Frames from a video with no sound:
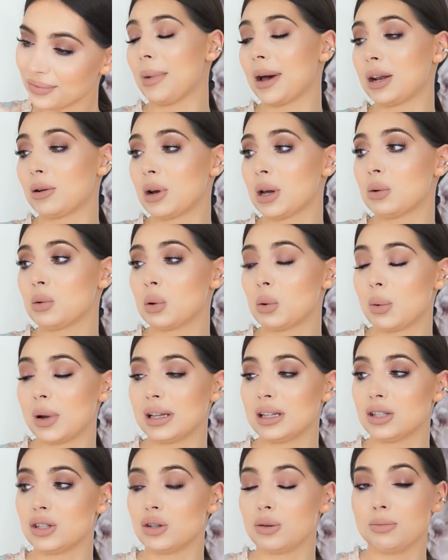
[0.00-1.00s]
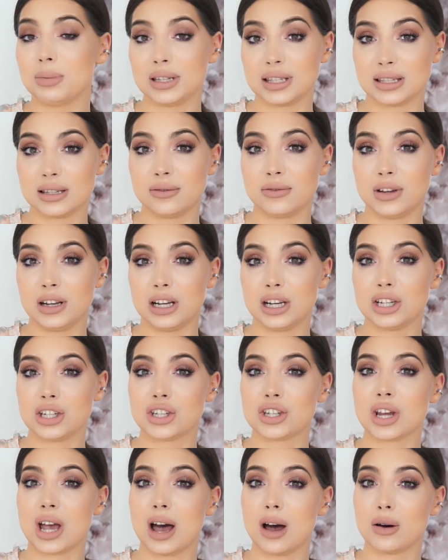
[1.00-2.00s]
By the way, we went to Bicester
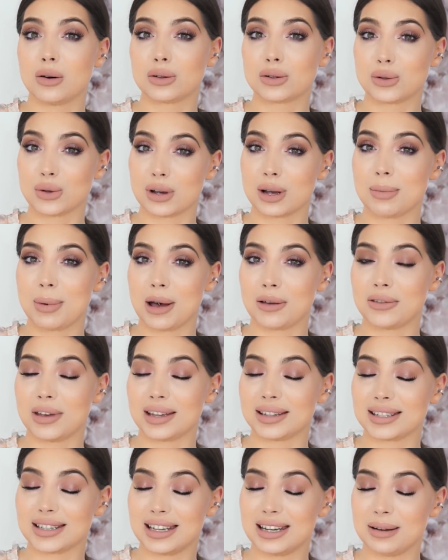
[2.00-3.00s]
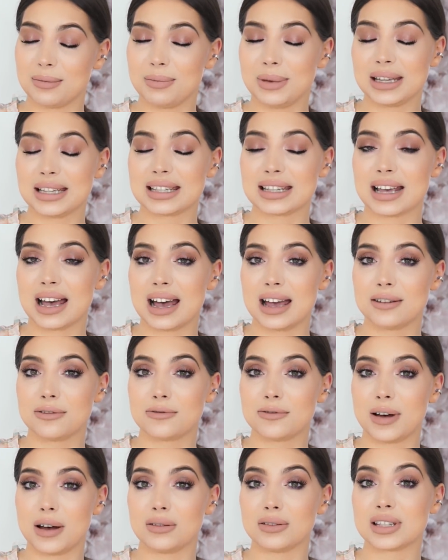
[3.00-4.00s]
Village. I'll talk about that in a bit. I
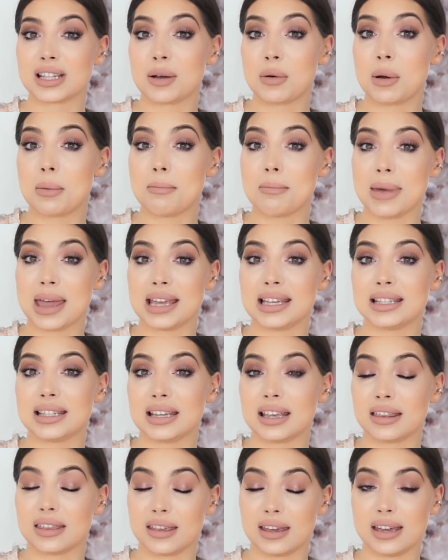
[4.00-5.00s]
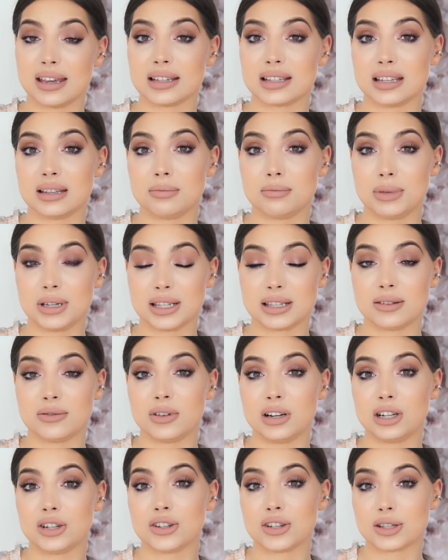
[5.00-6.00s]
found some amazing things in Bicester
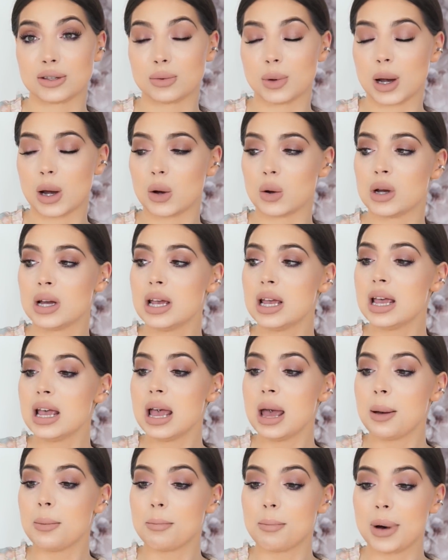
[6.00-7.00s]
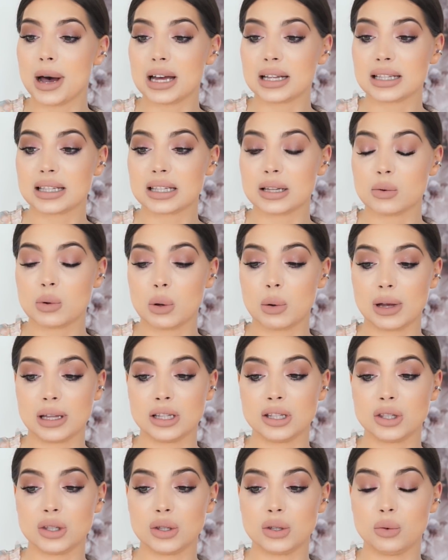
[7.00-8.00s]
Village as well. But
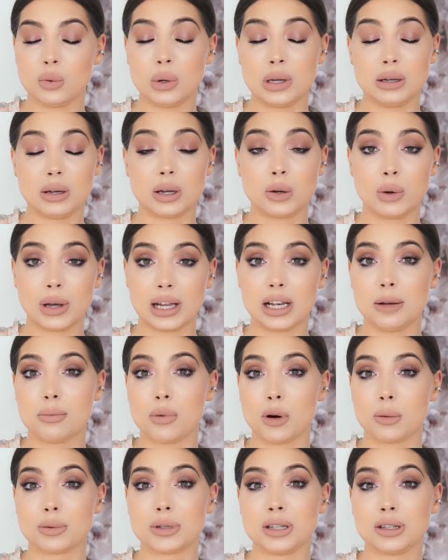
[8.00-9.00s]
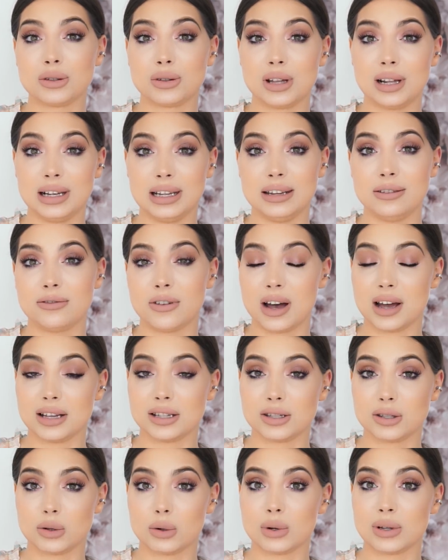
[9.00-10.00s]
we quickly popped into the
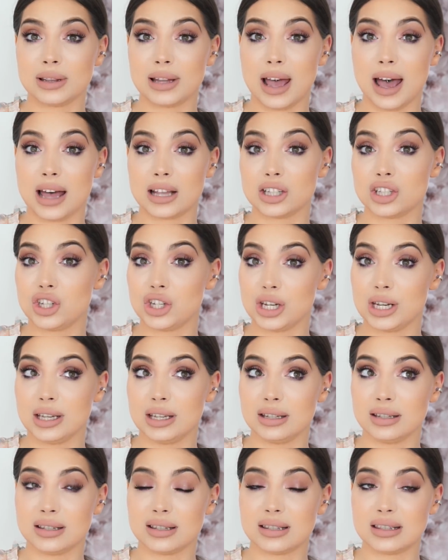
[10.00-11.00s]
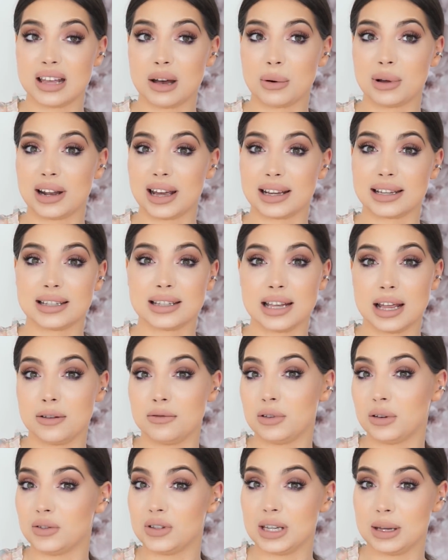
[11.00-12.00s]
Levi's store and they had jeans that were like
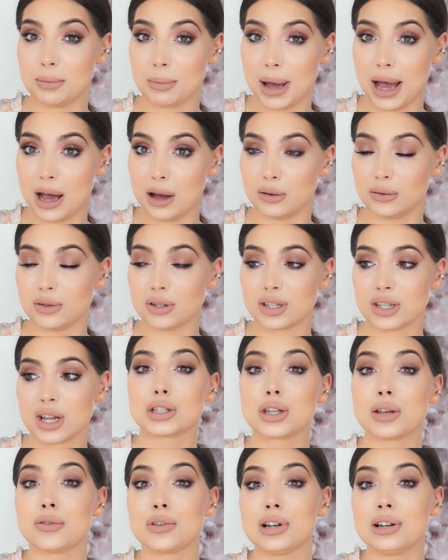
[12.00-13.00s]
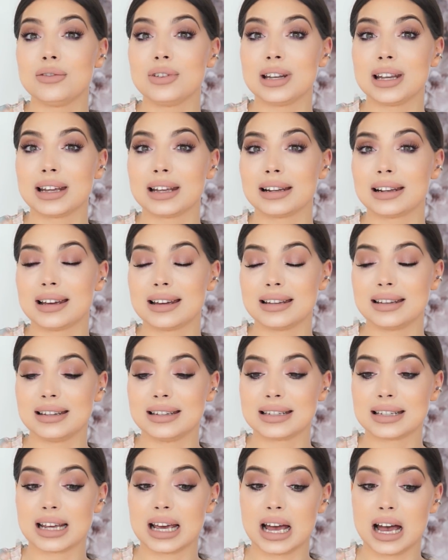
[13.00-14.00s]
10, 15 pounds. So if you live in
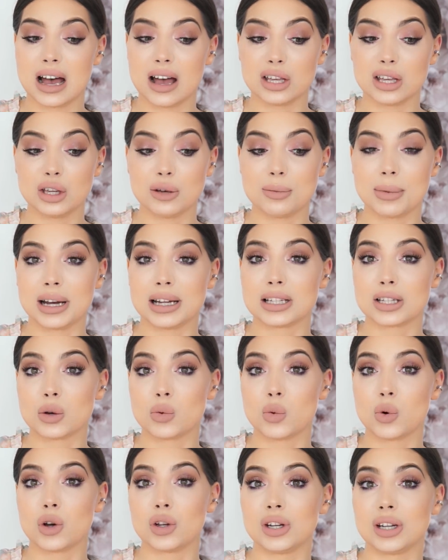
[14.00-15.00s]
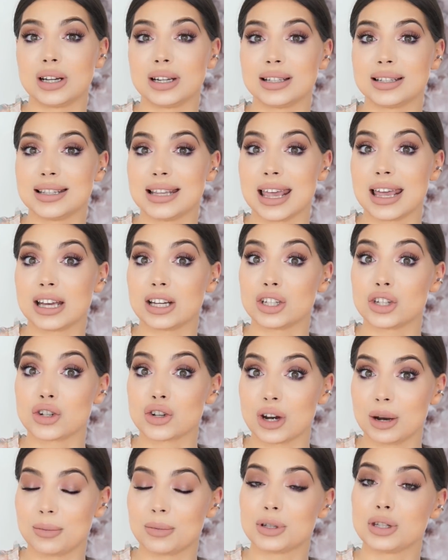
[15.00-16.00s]
England, you might wanna take a
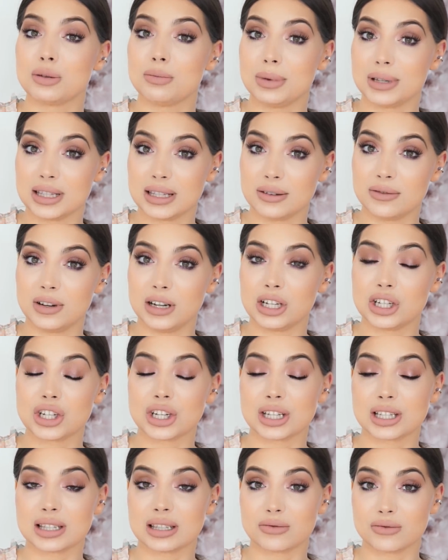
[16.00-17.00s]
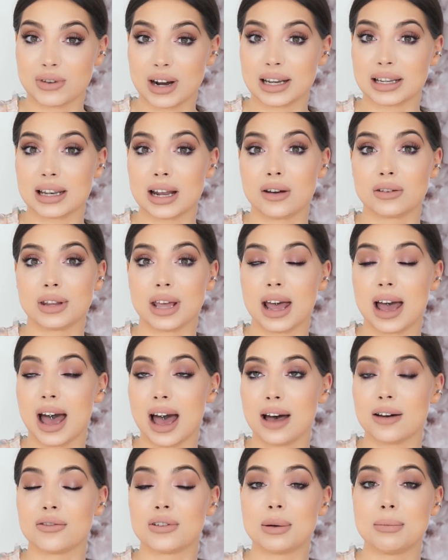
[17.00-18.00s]
trip to Bicester Village because right now they
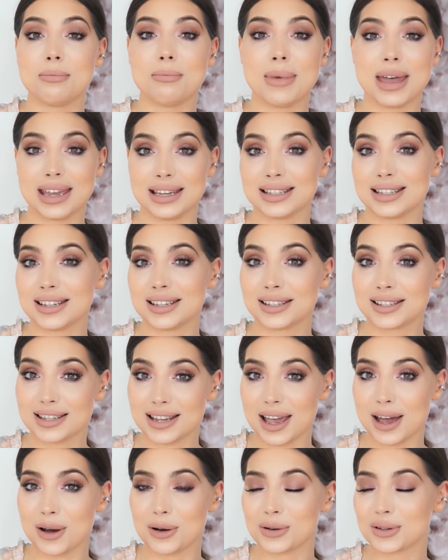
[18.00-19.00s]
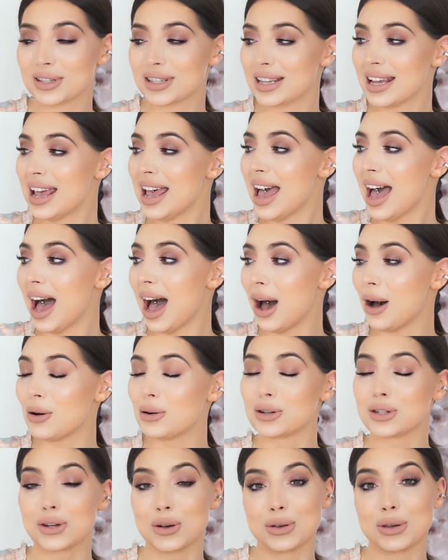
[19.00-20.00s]
have amazing sales.
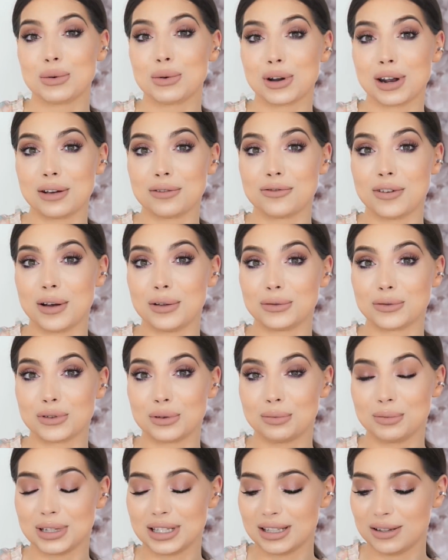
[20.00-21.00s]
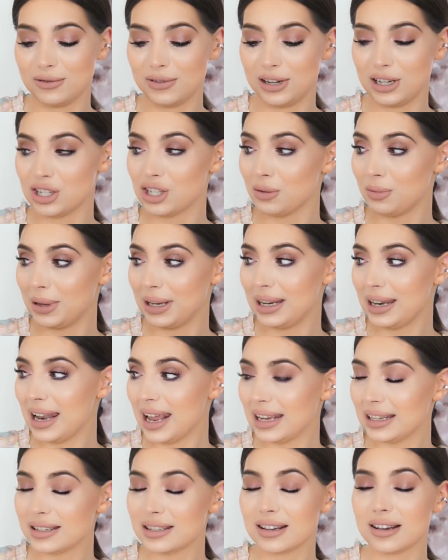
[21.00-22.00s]
I'll show you what I found from Bicester Village a bit
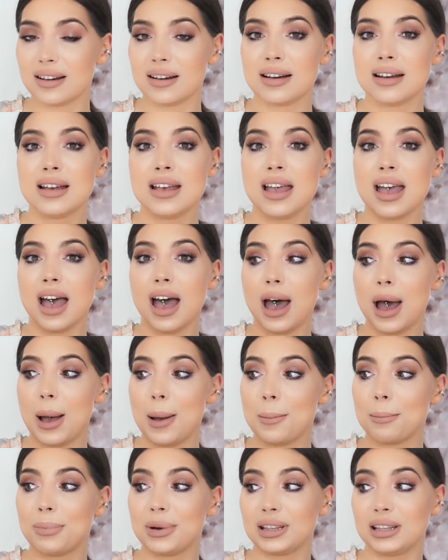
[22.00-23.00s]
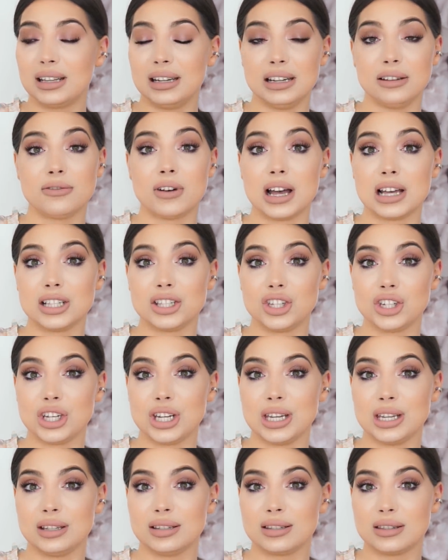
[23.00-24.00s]
later. But the Levi's
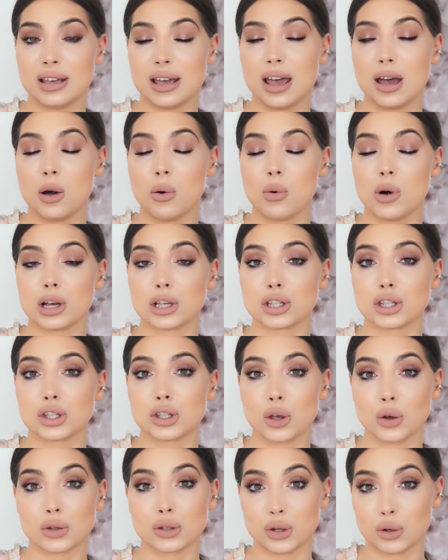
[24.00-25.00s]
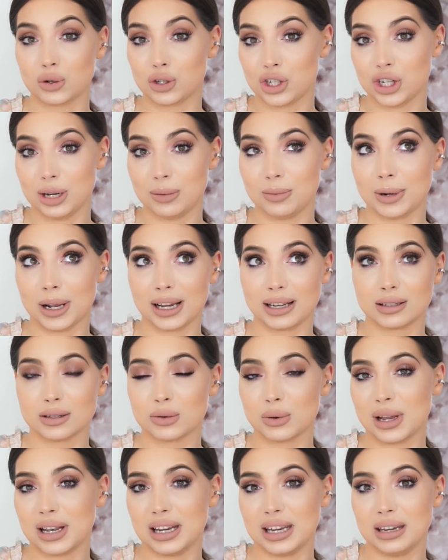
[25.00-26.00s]
jeans there were so cheap, like
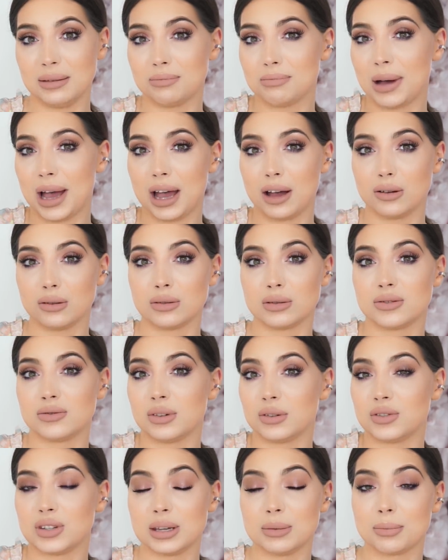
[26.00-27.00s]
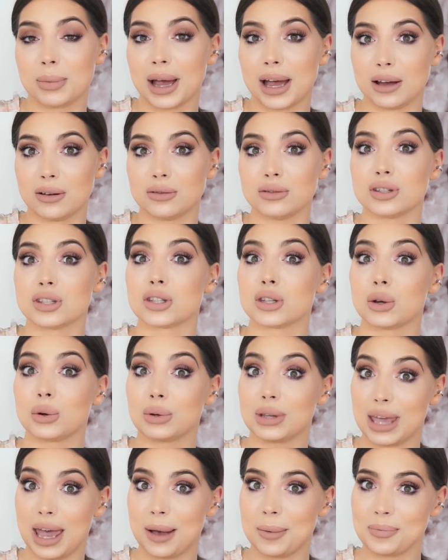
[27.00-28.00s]
20 pounds, 15 pounds, so
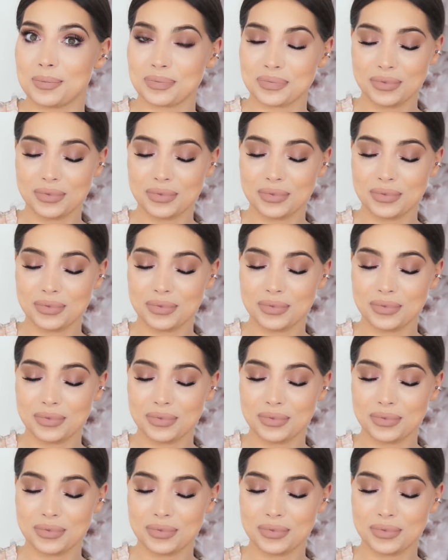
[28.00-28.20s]
yeah.